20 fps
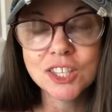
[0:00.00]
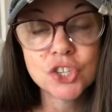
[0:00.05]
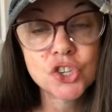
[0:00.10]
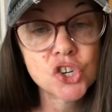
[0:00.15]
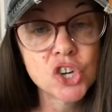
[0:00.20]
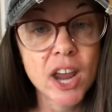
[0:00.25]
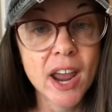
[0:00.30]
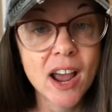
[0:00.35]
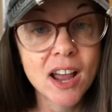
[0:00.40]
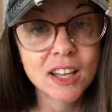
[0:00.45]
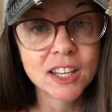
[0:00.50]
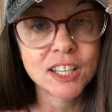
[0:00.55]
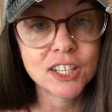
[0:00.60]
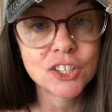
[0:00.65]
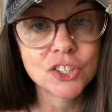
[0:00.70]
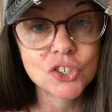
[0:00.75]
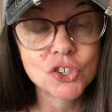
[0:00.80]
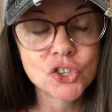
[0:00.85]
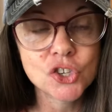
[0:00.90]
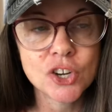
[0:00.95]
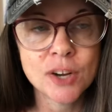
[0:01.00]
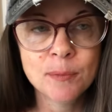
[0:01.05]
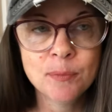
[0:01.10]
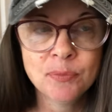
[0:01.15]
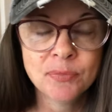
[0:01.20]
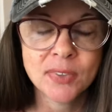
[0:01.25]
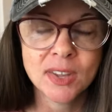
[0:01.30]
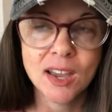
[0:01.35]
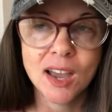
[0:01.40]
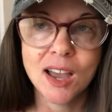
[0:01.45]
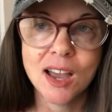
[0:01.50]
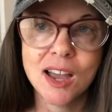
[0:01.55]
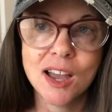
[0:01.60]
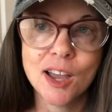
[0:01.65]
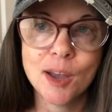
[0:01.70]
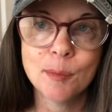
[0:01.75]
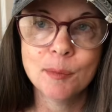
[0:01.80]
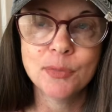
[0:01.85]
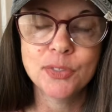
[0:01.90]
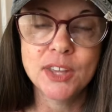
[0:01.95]
challenge,
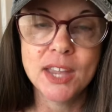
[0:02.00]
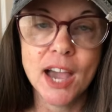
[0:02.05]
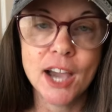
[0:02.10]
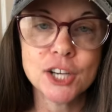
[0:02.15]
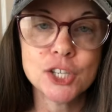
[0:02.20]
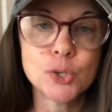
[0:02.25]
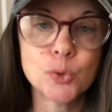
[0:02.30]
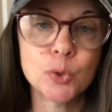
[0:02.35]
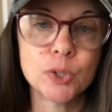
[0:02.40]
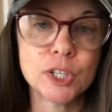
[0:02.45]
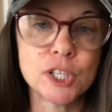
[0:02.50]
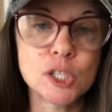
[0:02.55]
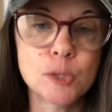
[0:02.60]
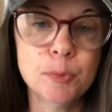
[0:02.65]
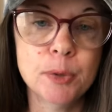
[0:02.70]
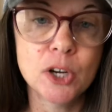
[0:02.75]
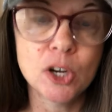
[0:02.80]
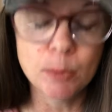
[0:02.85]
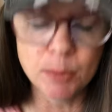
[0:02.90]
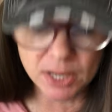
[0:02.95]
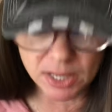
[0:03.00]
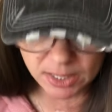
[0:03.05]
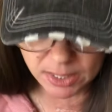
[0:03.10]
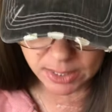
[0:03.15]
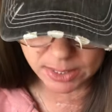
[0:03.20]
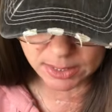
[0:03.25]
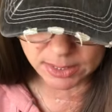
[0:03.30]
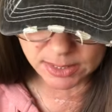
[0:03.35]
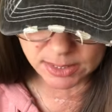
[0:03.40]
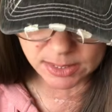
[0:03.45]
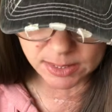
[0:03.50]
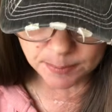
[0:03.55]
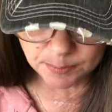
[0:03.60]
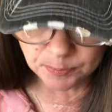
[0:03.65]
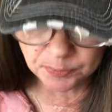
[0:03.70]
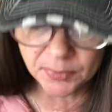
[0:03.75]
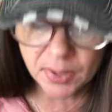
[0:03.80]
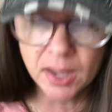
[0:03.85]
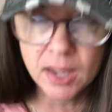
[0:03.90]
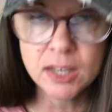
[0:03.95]
the actual experiment is,
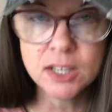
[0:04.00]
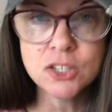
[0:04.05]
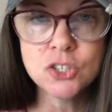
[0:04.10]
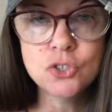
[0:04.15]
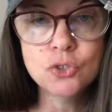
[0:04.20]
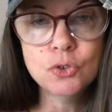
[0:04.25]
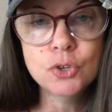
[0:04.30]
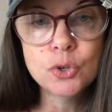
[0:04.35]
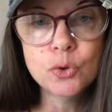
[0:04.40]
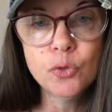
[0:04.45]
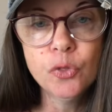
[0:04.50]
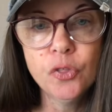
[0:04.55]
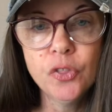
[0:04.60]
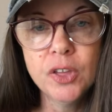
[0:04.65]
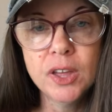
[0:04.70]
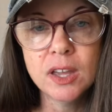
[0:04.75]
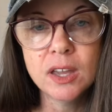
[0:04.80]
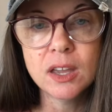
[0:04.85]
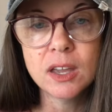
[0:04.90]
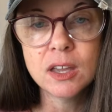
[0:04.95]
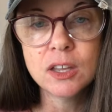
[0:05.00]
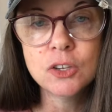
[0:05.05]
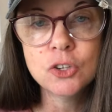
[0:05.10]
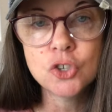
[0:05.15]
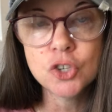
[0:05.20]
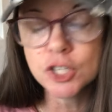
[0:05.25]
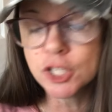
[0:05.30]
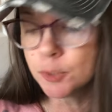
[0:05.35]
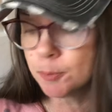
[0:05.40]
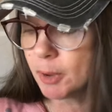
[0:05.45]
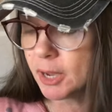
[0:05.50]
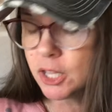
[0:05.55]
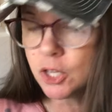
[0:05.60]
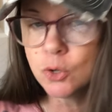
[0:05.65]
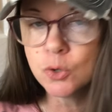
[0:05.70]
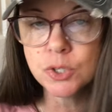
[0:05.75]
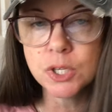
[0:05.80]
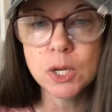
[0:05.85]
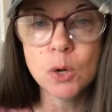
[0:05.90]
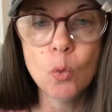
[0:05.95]
do you think just by
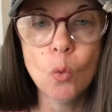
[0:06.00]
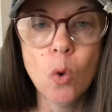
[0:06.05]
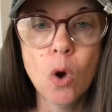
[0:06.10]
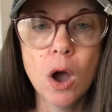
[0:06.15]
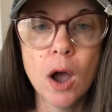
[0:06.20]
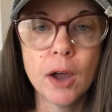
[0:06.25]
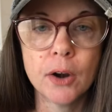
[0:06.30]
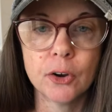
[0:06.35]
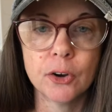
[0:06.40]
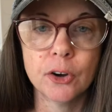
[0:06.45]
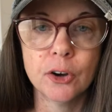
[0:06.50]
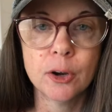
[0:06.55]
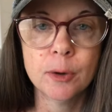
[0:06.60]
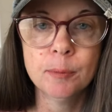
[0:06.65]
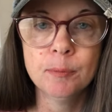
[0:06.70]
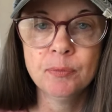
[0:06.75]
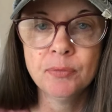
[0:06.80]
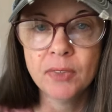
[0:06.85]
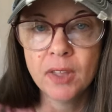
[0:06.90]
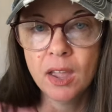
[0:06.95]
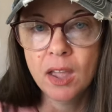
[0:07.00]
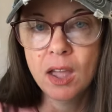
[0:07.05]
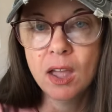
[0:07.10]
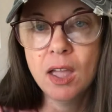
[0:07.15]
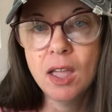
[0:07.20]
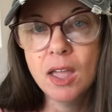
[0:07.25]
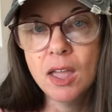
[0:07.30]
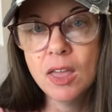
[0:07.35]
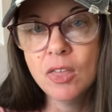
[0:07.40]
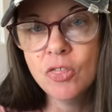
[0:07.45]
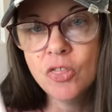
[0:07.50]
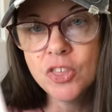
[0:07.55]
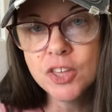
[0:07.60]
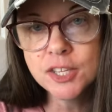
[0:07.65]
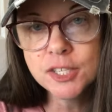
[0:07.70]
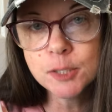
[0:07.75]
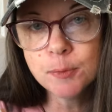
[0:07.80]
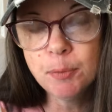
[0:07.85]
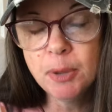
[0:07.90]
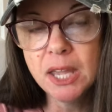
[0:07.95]
using water,
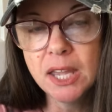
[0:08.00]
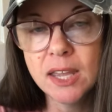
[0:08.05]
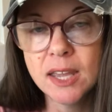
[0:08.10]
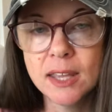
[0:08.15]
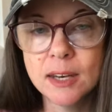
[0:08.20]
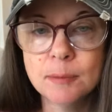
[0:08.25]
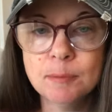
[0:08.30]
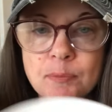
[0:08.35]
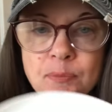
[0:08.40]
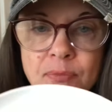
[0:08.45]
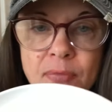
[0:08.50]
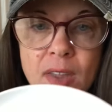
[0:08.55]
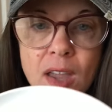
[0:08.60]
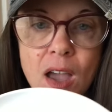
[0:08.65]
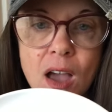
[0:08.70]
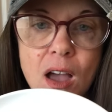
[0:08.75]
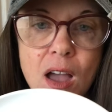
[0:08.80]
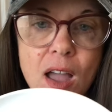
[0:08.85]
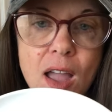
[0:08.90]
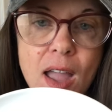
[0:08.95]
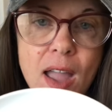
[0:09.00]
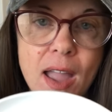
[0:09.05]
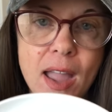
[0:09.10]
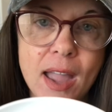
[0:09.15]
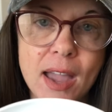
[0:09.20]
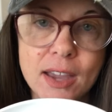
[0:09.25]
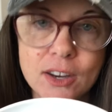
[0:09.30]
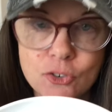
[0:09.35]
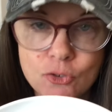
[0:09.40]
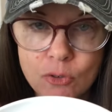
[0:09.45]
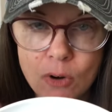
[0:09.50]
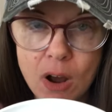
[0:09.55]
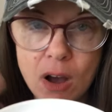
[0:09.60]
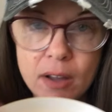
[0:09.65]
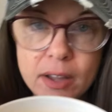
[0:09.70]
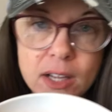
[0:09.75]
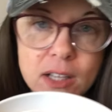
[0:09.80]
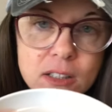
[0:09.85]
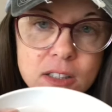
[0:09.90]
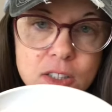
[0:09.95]
this pen, and
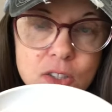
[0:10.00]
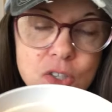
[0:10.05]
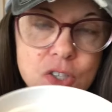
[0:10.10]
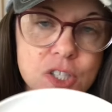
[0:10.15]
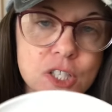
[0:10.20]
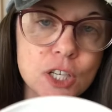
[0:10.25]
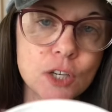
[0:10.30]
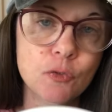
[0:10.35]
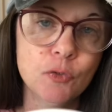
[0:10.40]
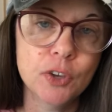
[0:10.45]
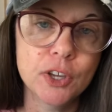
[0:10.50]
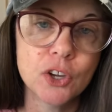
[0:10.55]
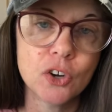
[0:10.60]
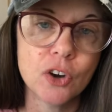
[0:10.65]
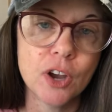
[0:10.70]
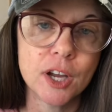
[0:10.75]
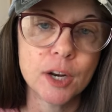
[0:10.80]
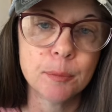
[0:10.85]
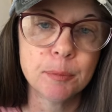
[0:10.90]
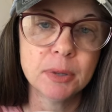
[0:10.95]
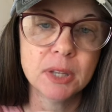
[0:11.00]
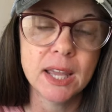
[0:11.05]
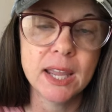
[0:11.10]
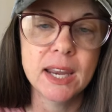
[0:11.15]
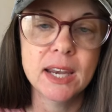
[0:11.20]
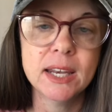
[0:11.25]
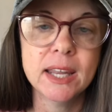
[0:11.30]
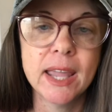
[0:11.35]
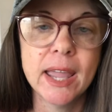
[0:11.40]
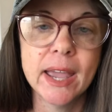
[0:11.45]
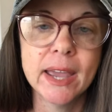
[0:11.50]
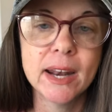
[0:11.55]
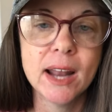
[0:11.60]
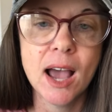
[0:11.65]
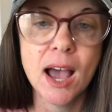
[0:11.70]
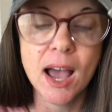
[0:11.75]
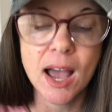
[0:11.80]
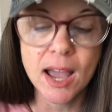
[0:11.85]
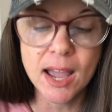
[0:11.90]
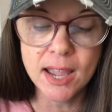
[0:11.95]
drawing a little stick figure on a plate, can
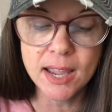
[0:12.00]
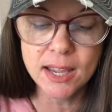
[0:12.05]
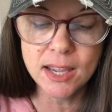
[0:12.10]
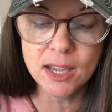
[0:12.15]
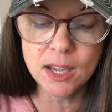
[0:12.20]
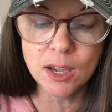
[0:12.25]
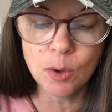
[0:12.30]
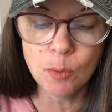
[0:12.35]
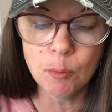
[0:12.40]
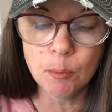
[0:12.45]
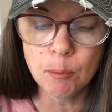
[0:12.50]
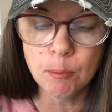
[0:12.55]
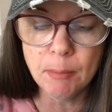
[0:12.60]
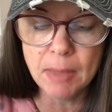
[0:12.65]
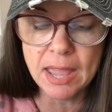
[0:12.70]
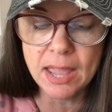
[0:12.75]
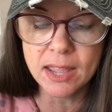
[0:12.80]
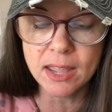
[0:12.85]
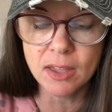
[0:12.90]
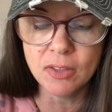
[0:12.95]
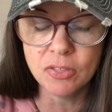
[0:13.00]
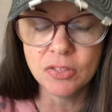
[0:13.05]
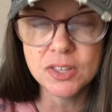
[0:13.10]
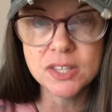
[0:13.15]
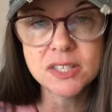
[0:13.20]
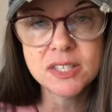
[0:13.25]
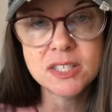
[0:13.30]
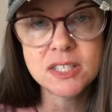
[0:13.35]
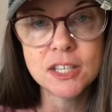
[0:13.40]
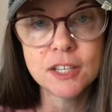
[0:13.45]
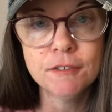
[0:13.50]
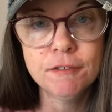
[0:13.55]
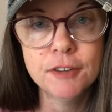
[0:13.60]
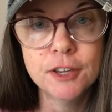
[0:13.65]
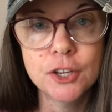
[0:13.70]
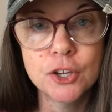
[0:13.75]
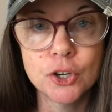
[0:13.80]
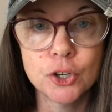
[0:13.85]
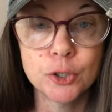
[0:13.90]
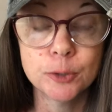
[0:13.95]
I make this stick
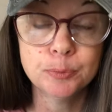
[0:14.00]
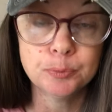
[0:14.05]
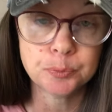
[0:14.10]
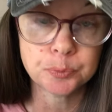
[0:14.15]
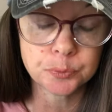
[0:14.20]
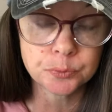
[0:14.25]
figure